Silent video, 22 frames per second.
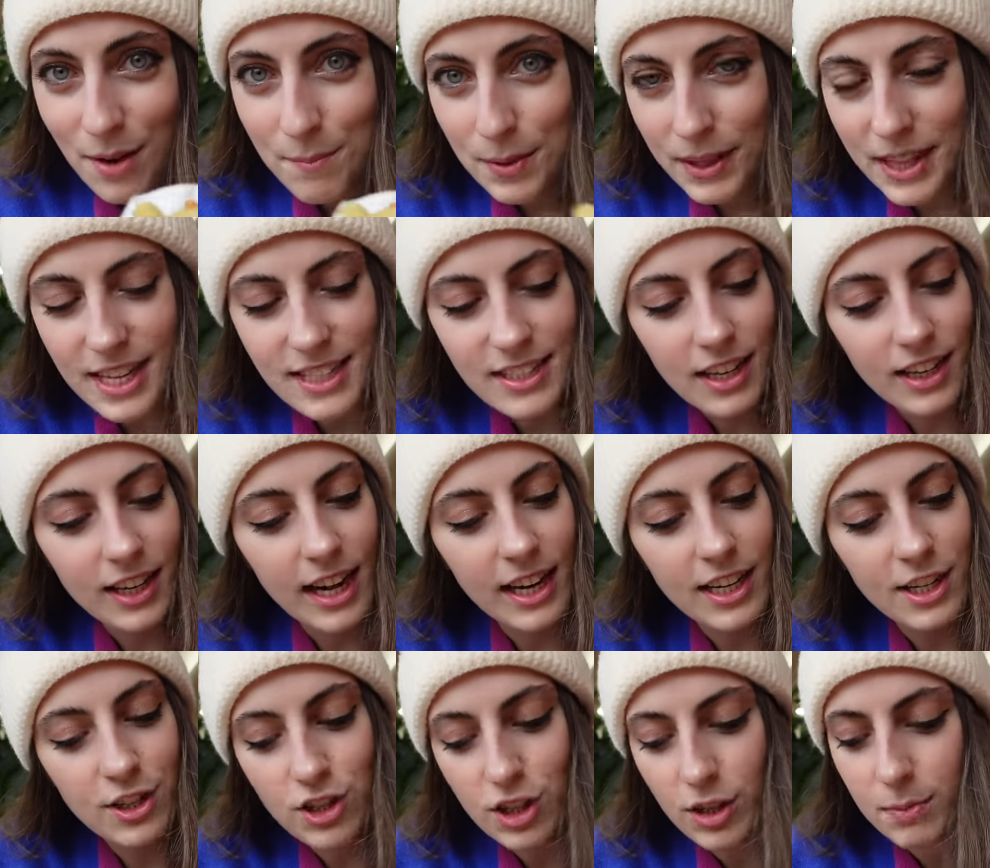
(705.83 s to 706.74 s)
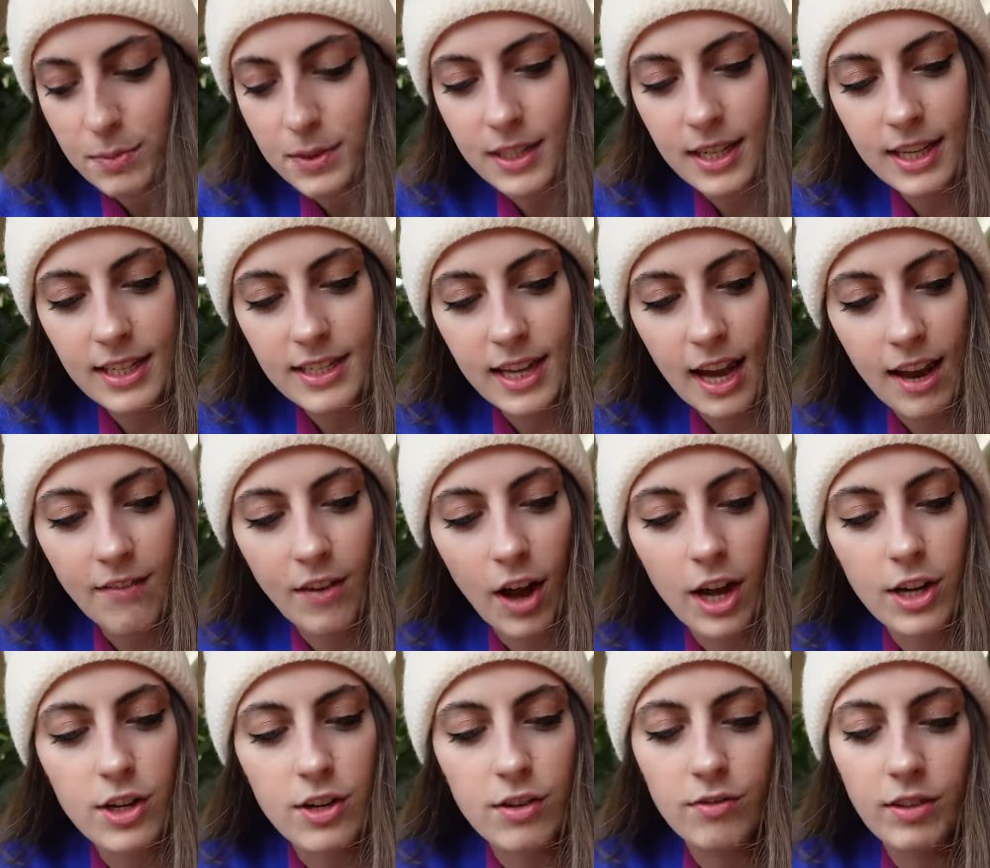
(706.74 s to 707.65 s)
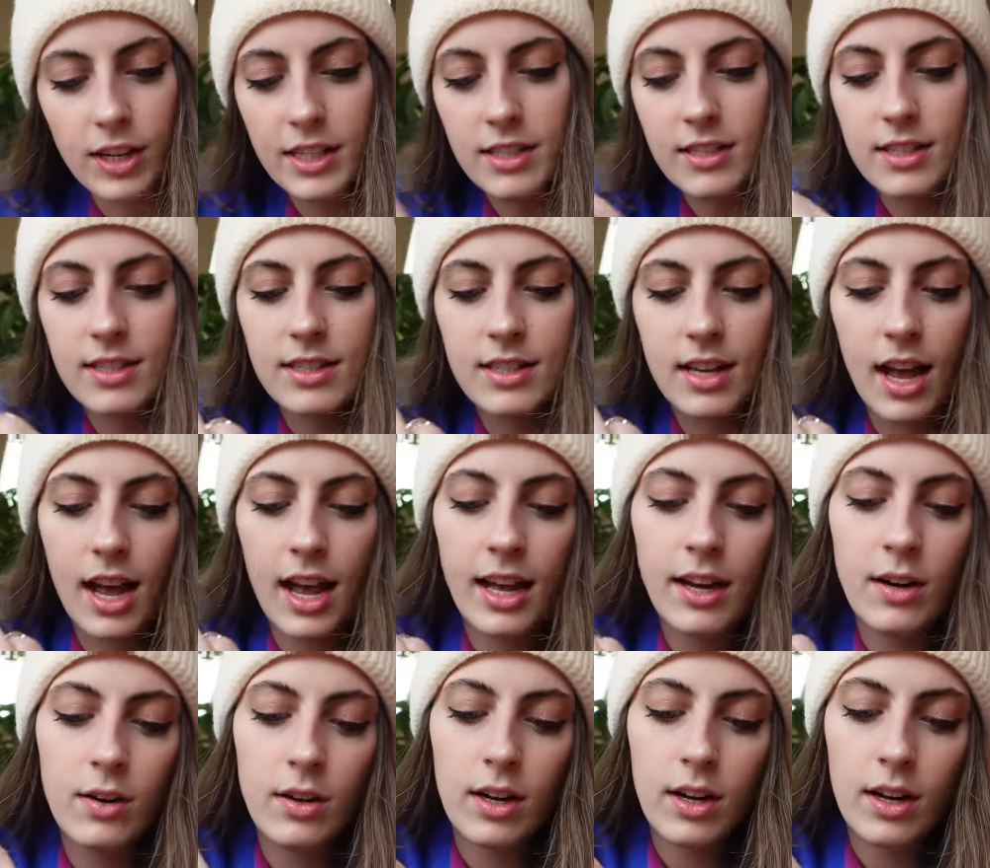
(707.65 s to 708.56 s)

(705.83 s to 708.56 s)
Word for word: But these aren't any chips, these have onion rings inside,